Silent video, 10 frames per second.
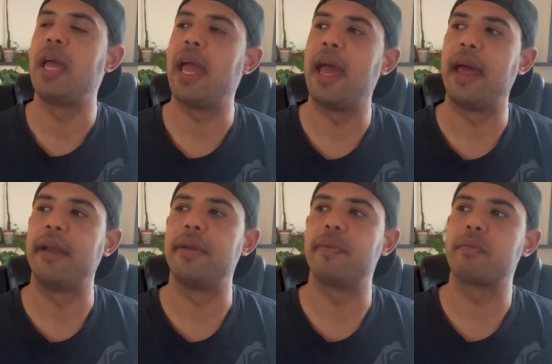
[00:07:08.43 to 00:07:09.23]

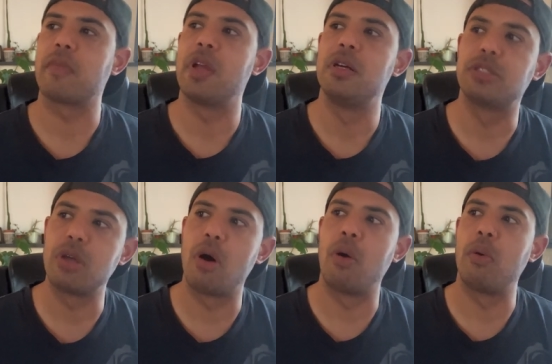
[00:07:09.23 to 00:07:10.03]
And
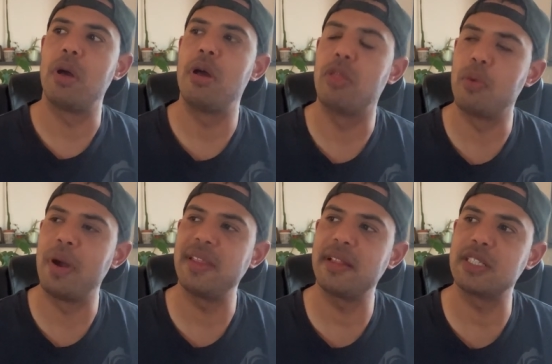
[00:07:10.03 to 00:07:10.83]
so the
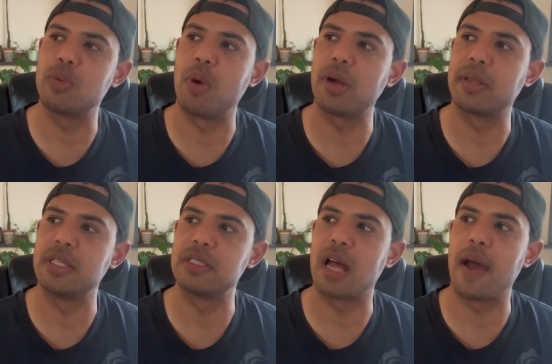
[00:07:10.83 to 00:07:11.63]
way that this worked
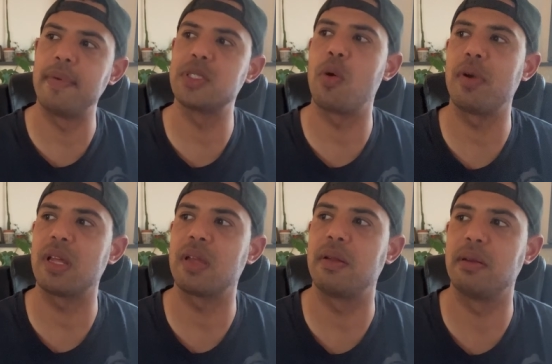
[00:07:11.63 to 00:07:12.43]
is I was going
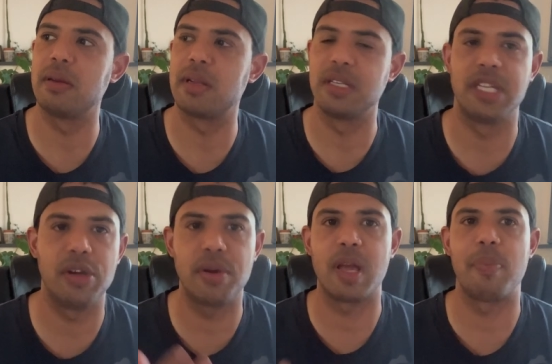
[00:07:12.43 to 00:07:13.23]
to
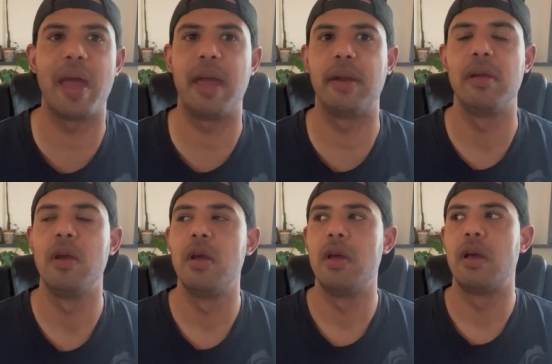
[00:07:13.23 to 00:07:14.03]
continue to get paid.
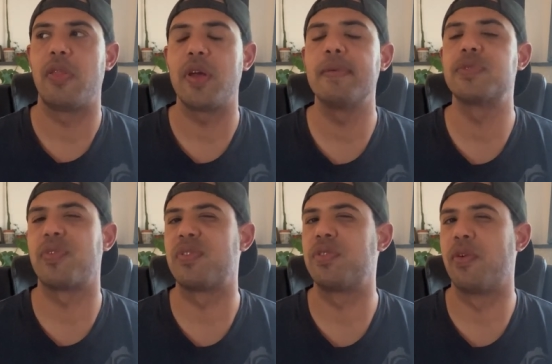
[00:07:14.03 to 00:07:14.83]
I think it was
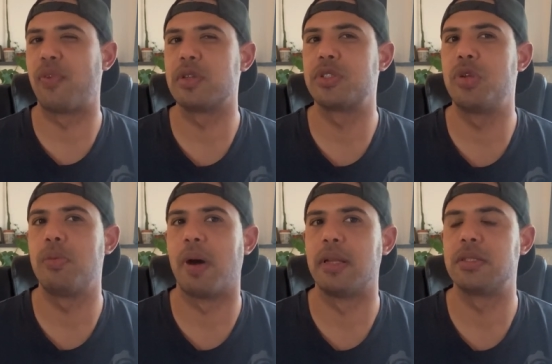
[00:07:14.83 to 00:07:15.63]
for the first two
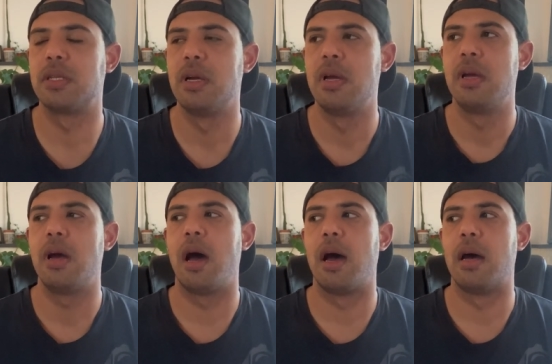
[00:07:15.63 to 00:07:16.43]
months,
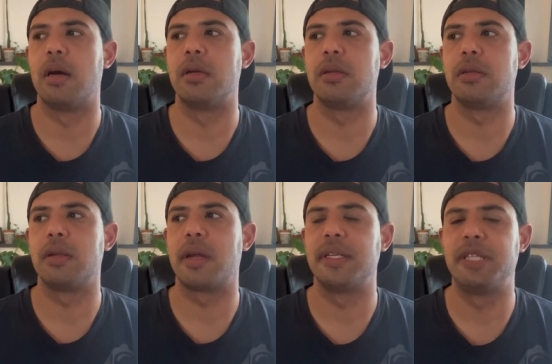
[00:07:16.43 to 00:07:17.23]
uh,
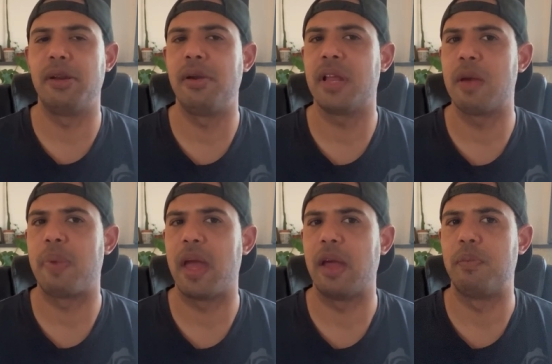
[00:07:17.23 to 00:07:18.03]
continue to get
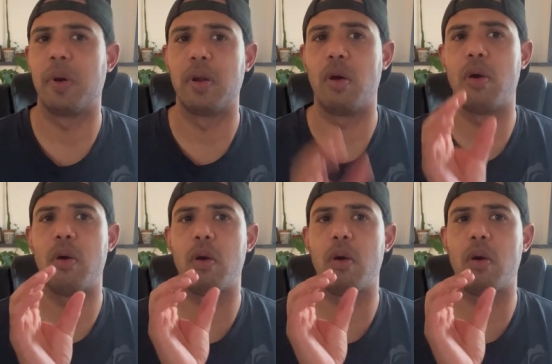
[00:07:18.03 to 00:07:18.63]
paid, but